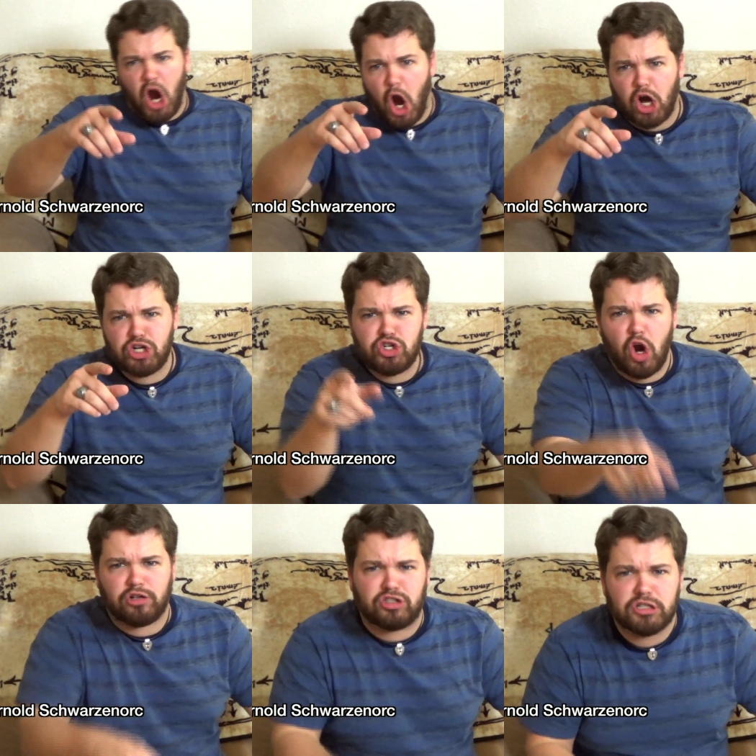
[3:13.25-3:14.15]
are
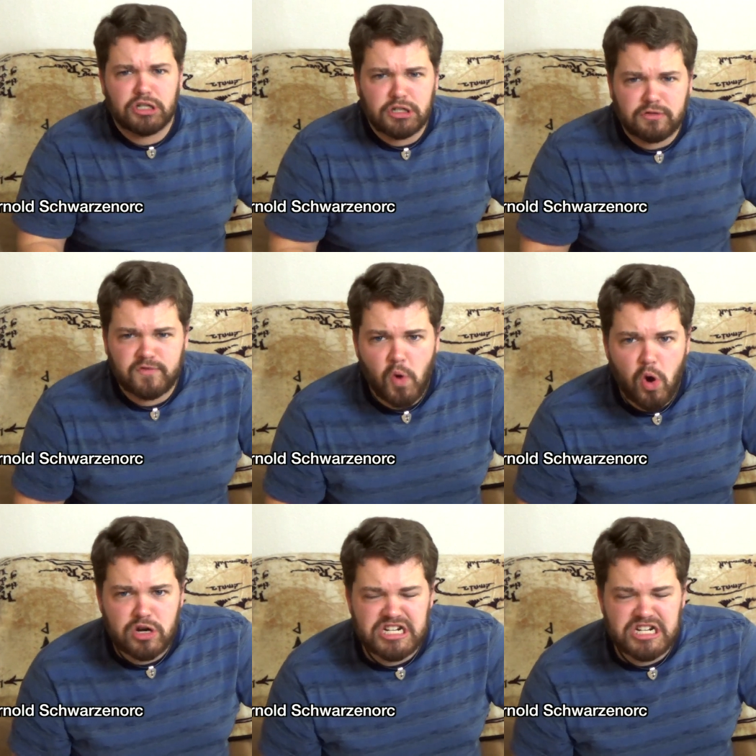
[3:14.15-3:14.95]
not for